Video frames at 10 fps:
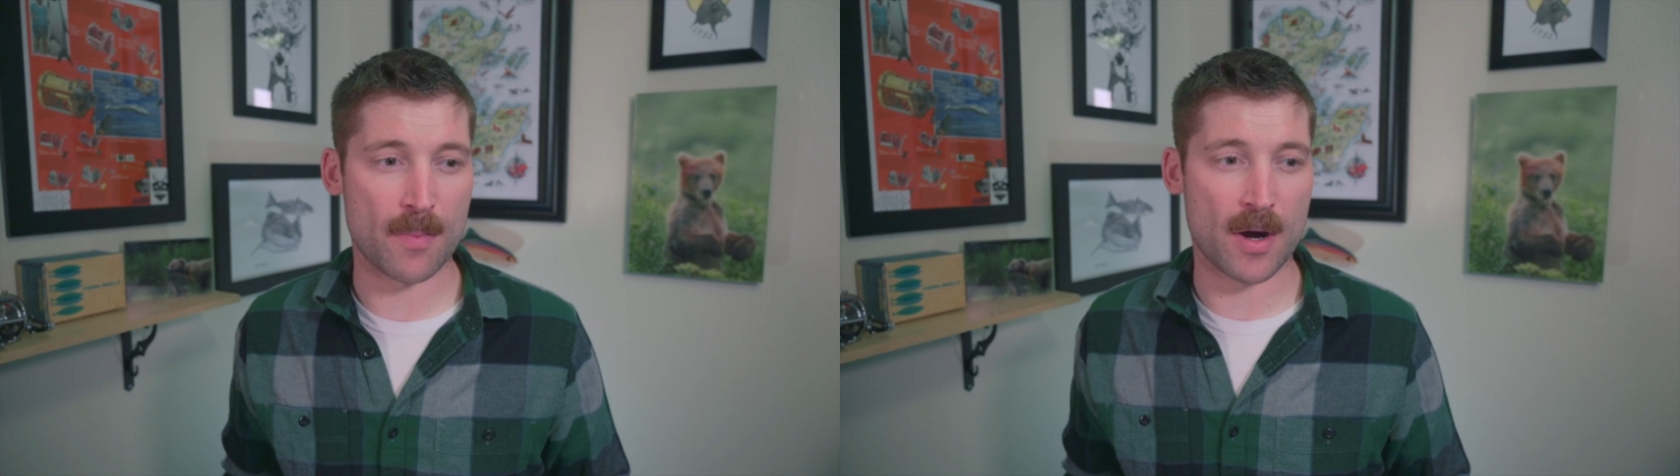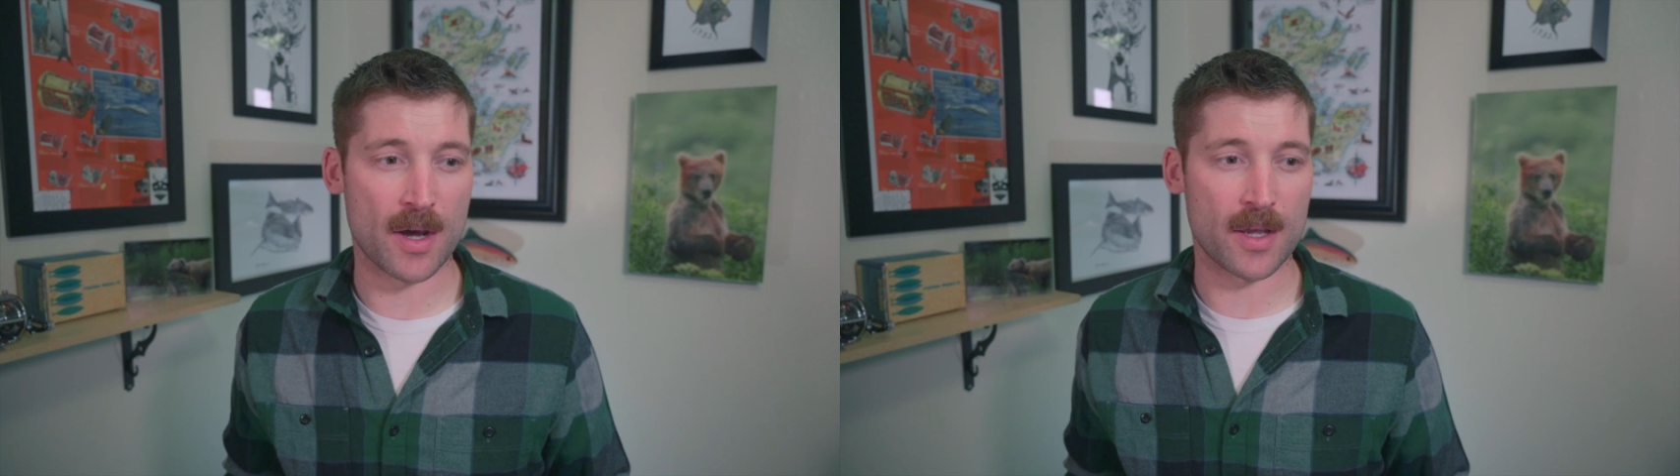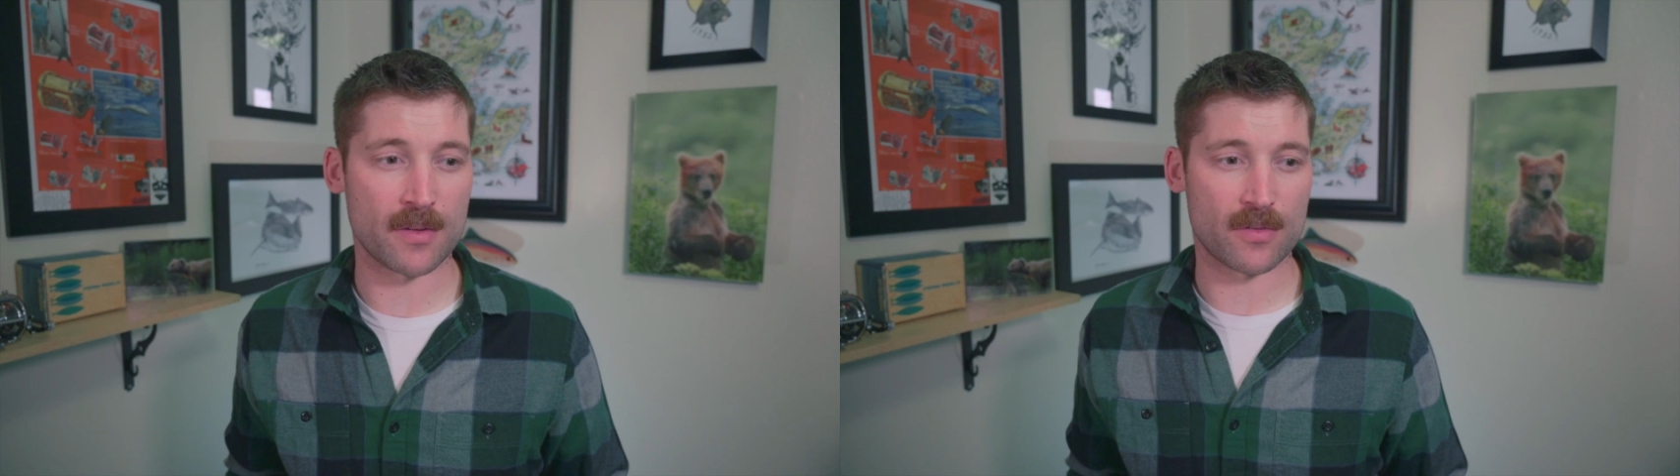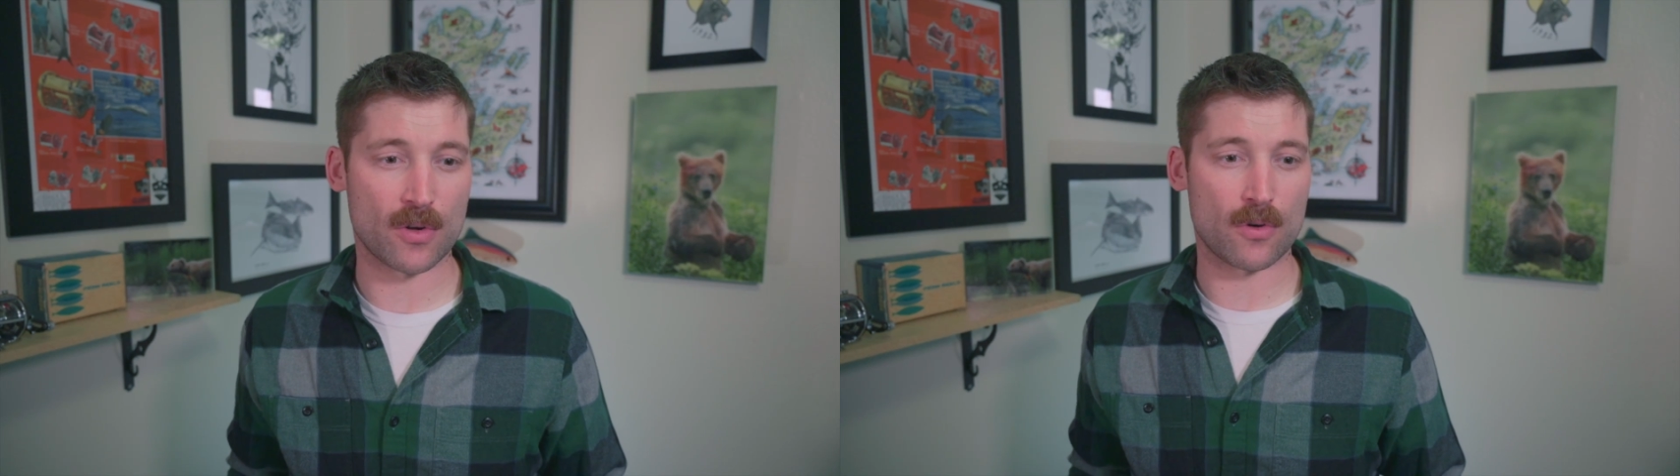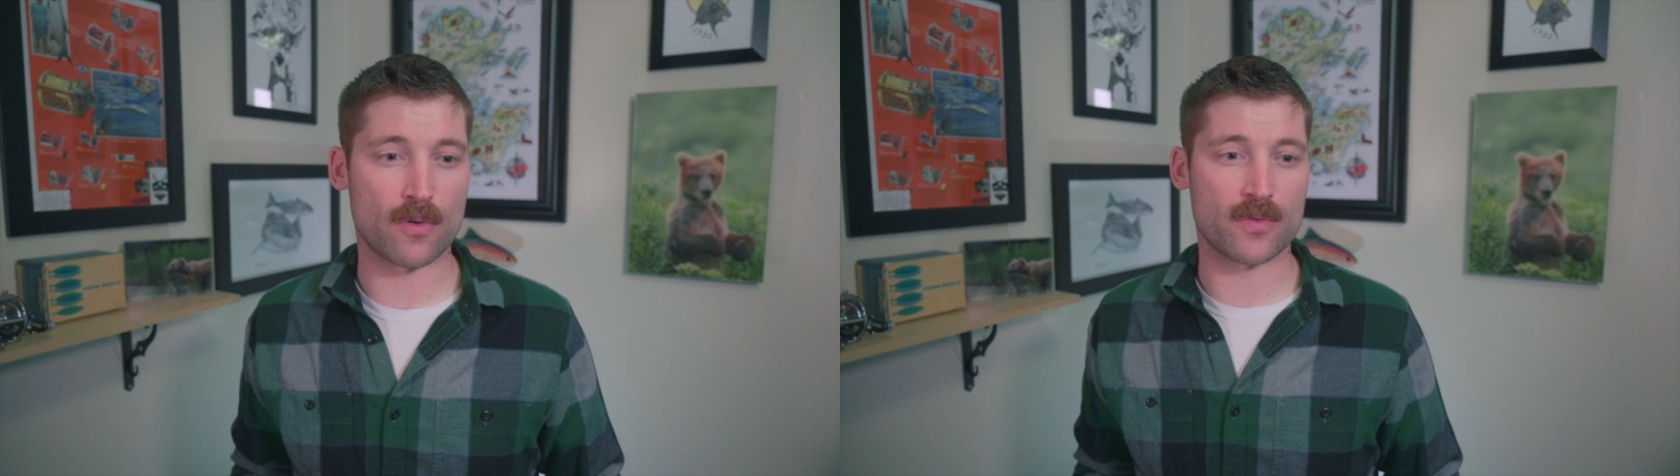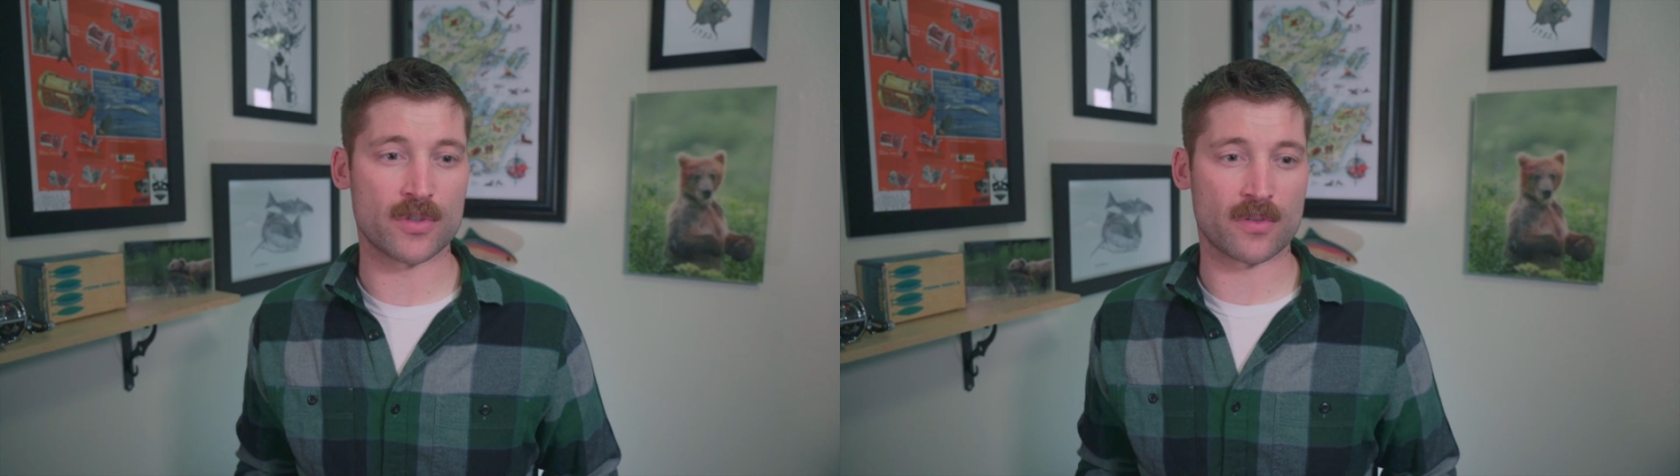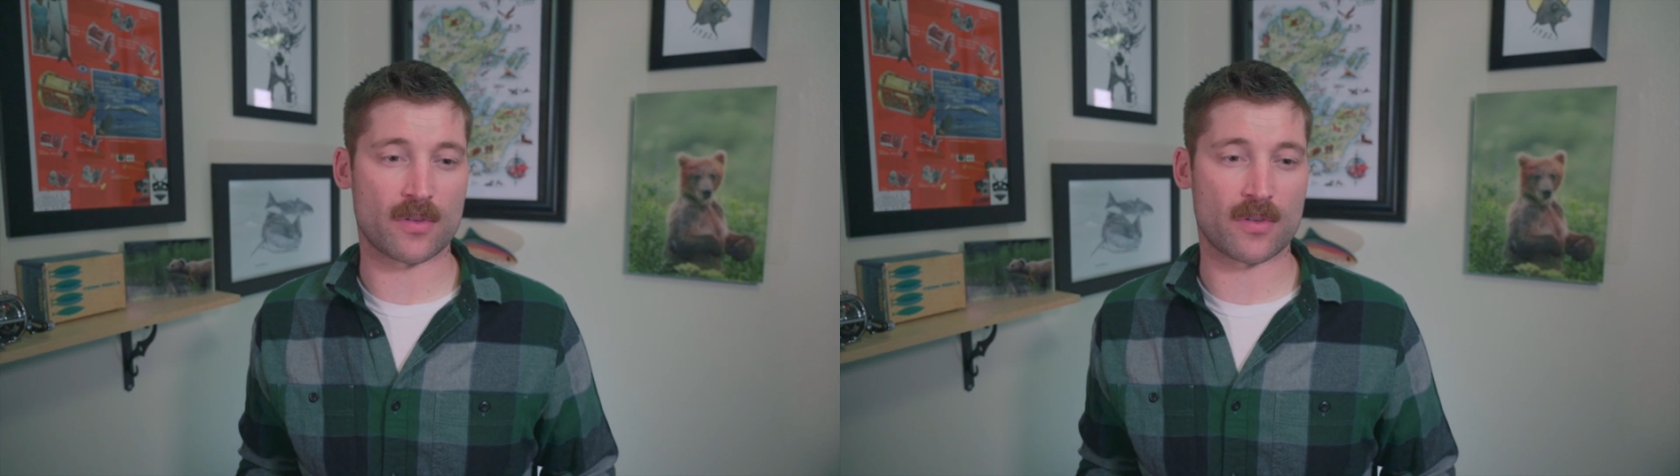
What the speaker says: my stove just